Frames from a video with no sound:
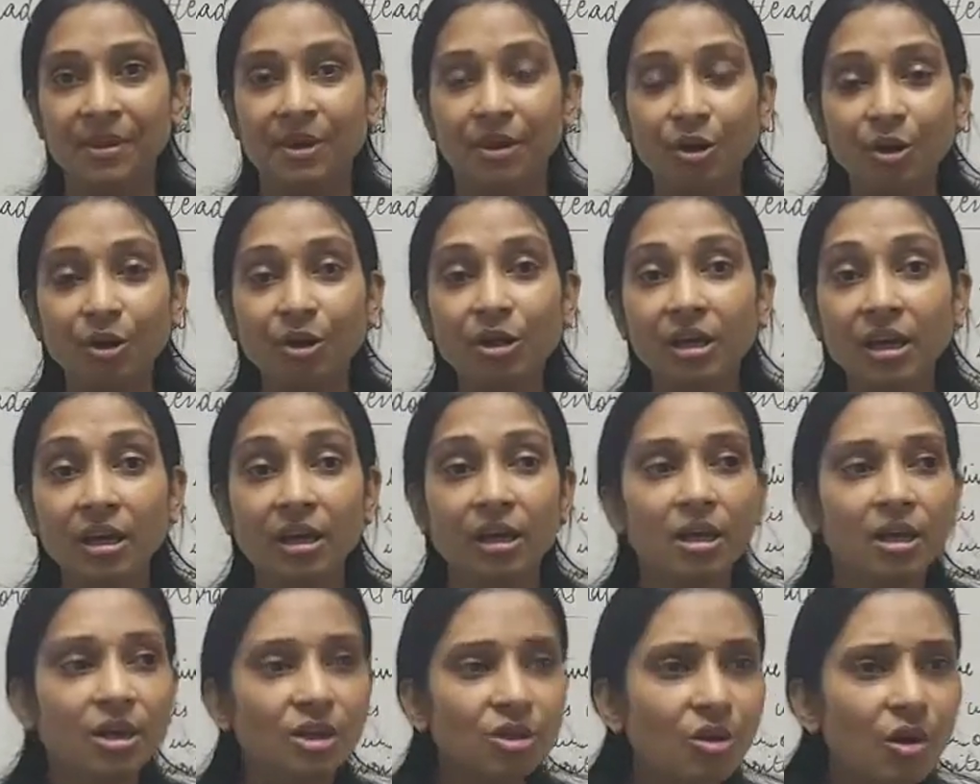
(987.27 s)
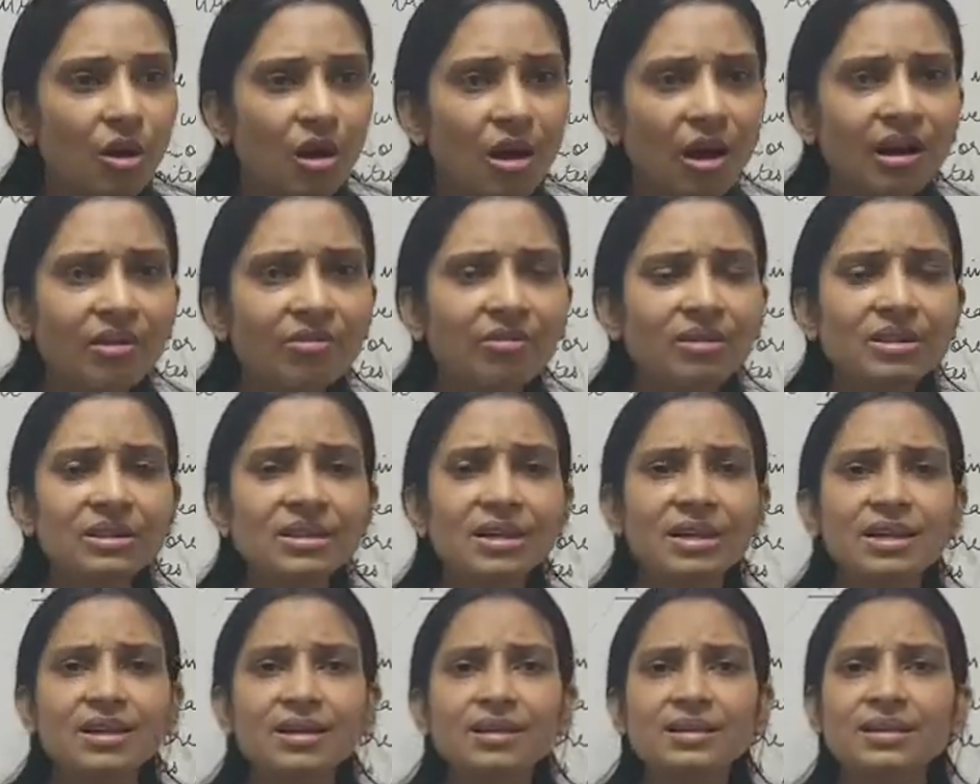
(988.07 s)
Okay, so are we
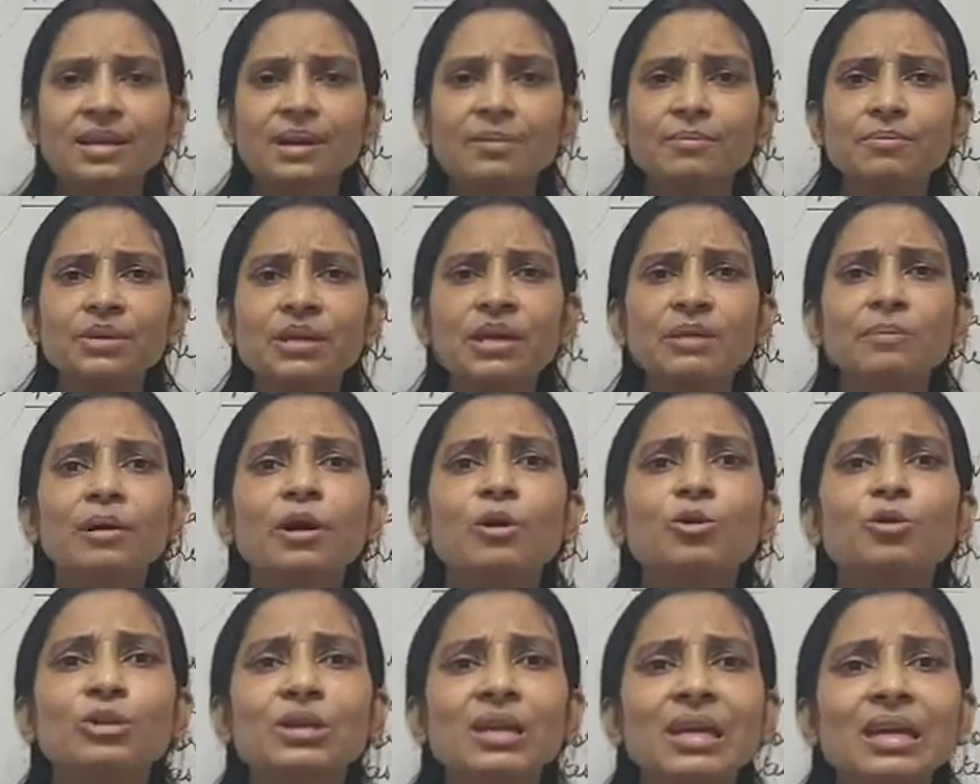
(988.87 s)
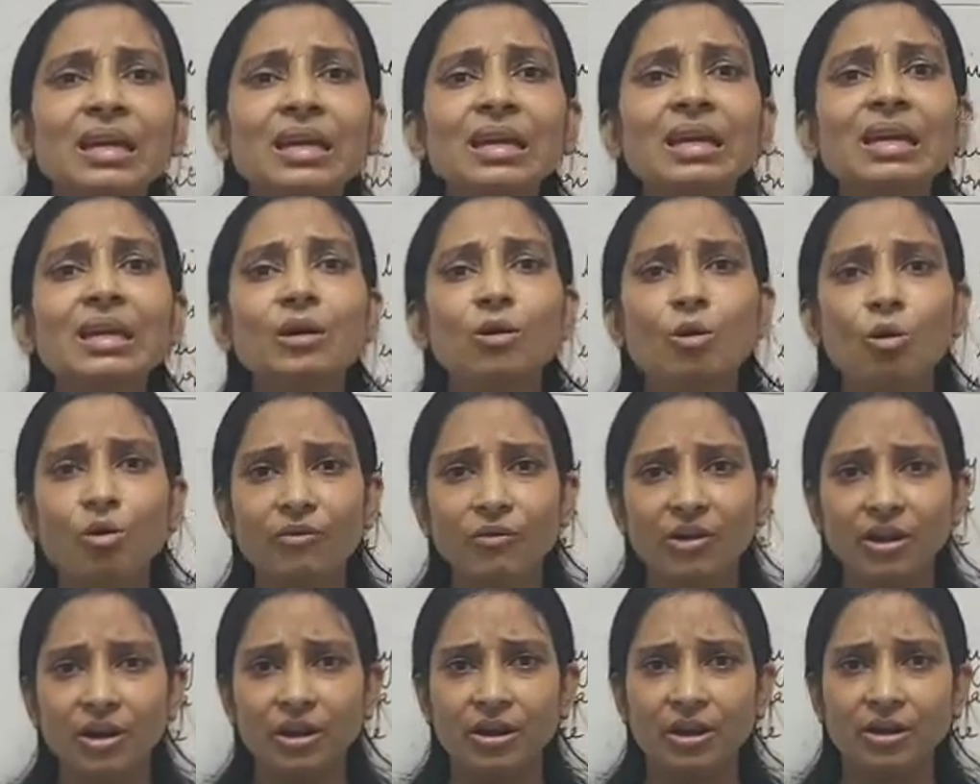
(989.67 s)
telling something about he
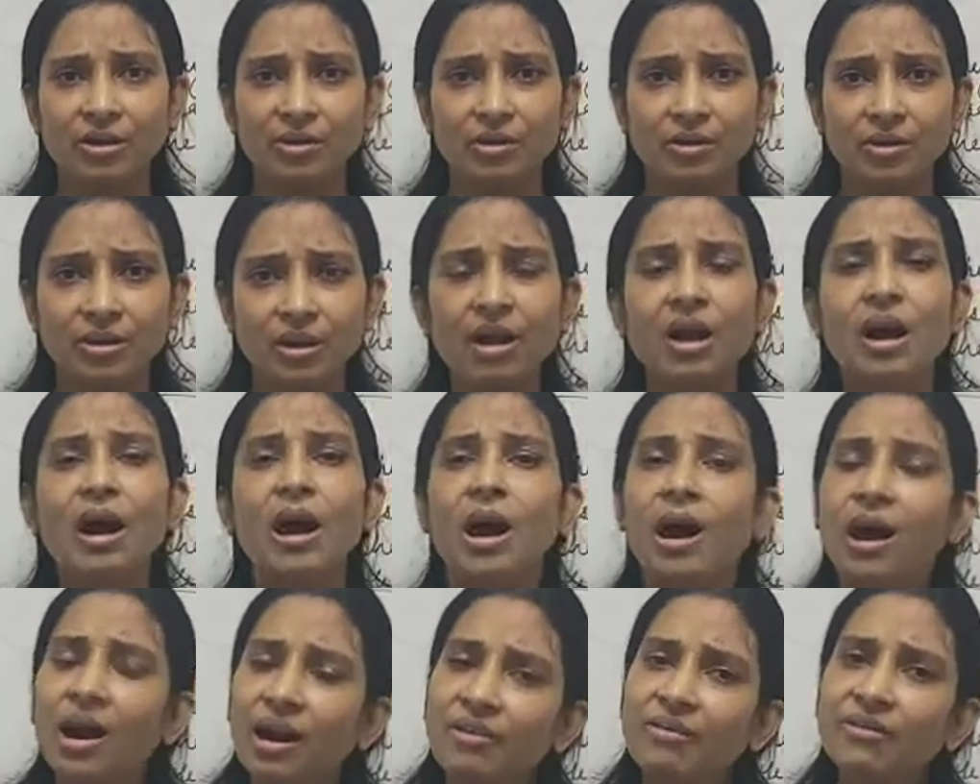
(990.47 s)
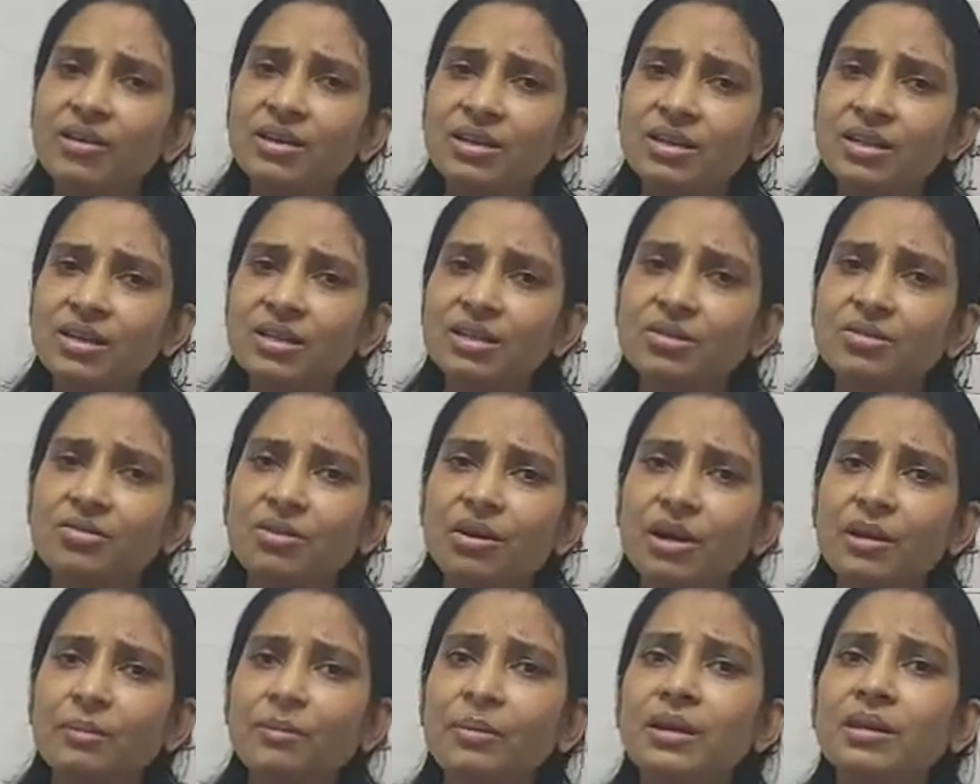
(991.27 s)
over here? Are we
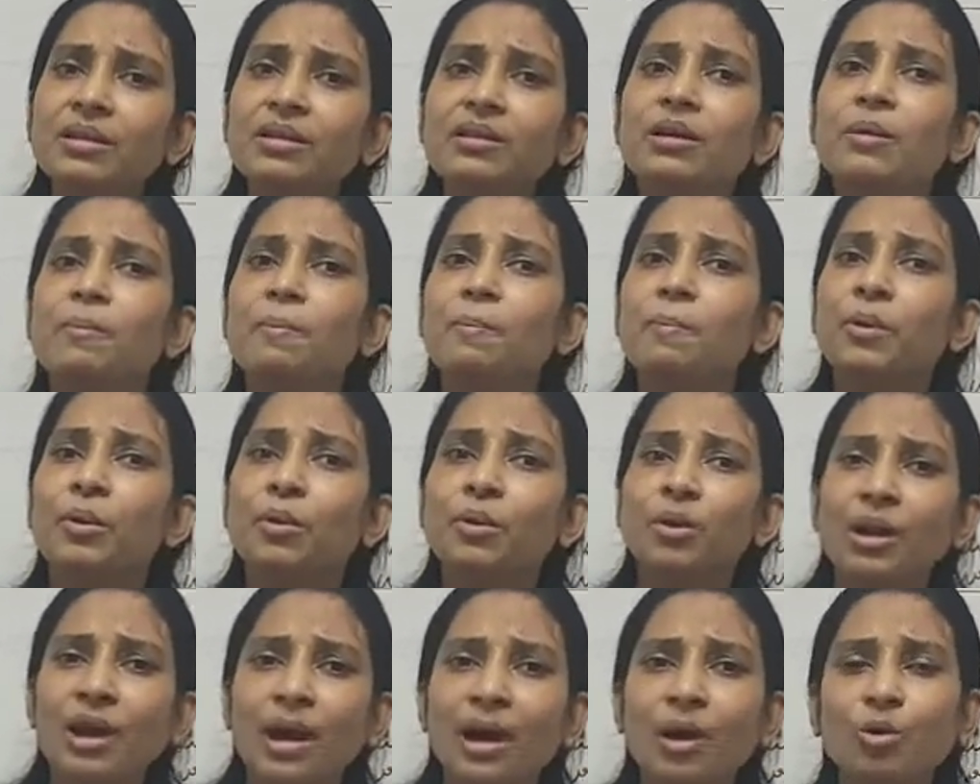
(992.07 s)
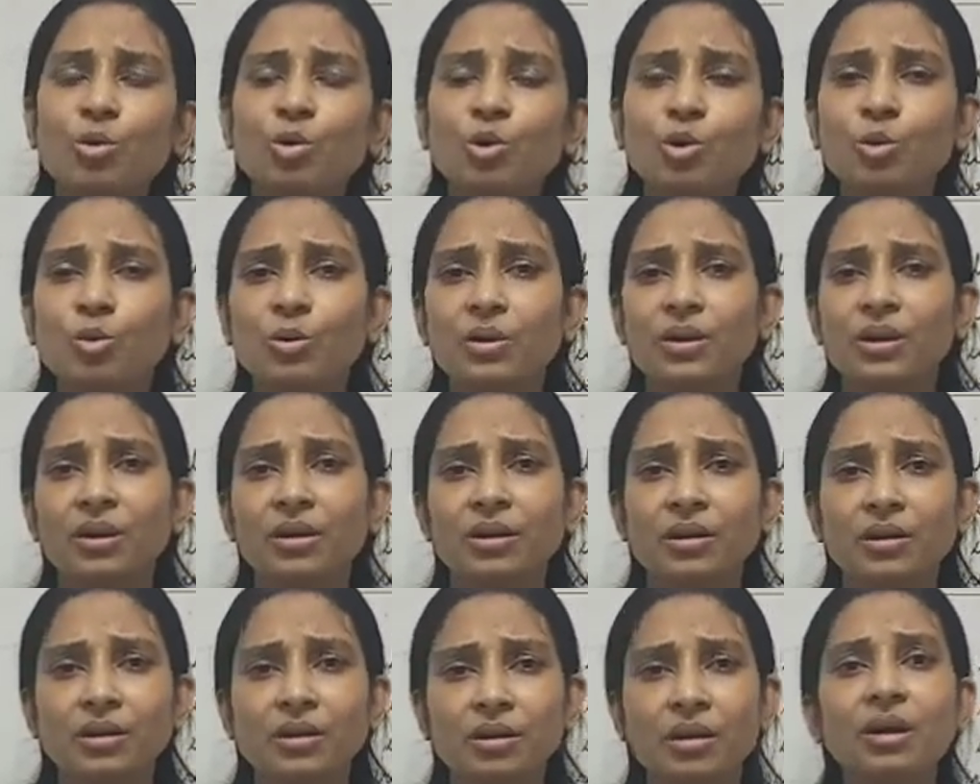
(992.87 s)
describing the pronoun over
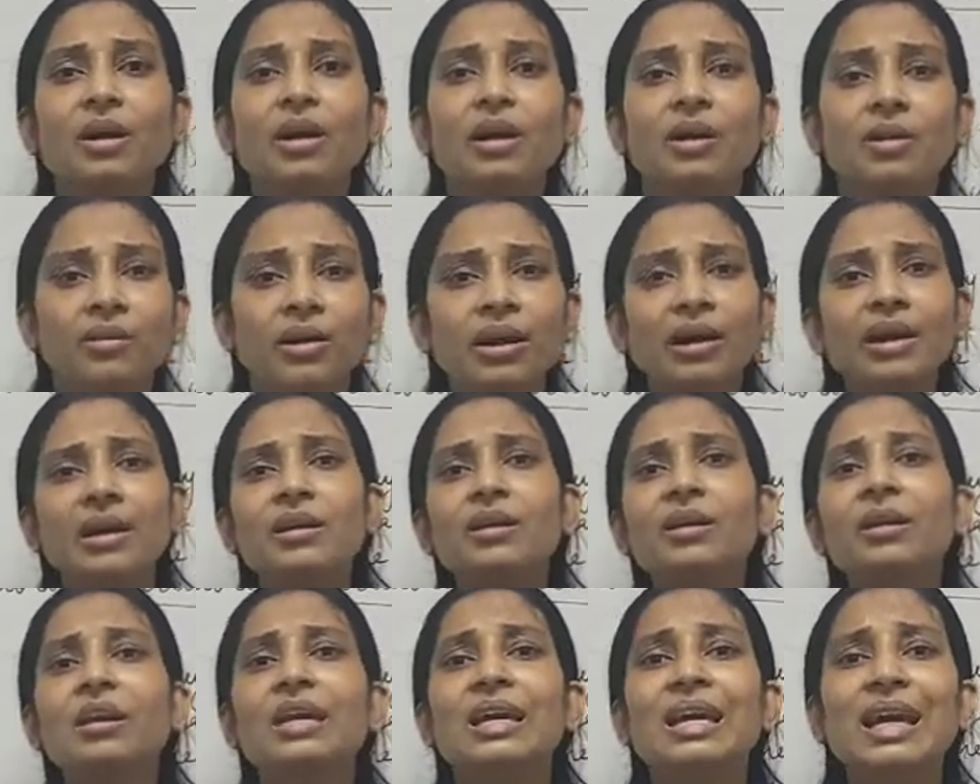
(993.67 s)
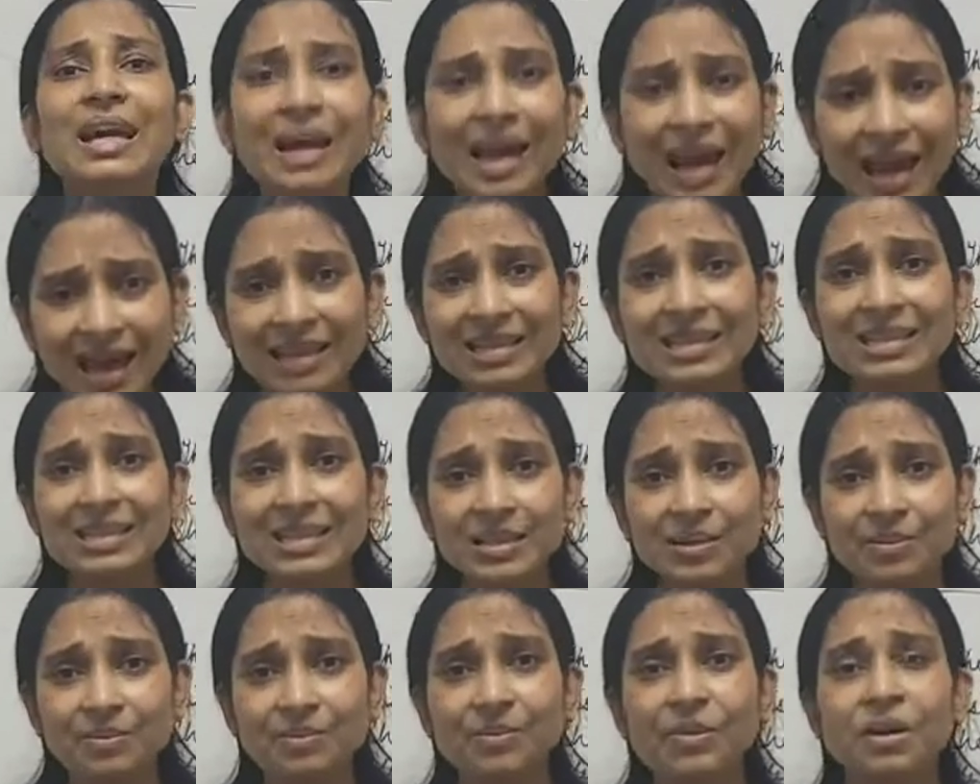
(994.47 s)
here, right?
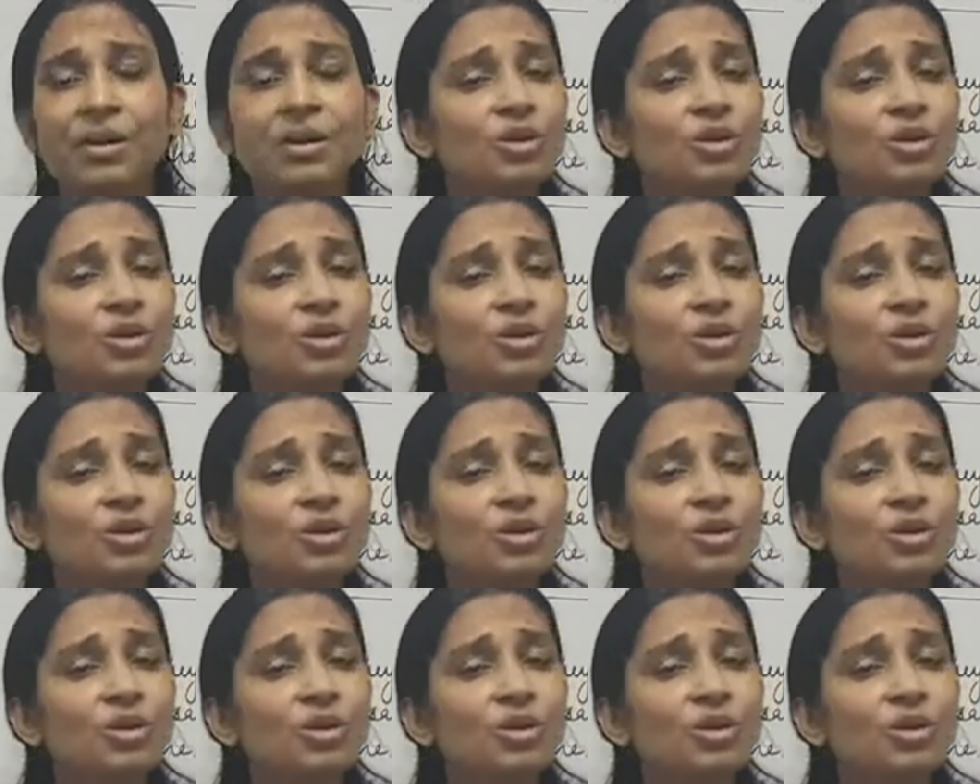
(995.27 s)
Handsome.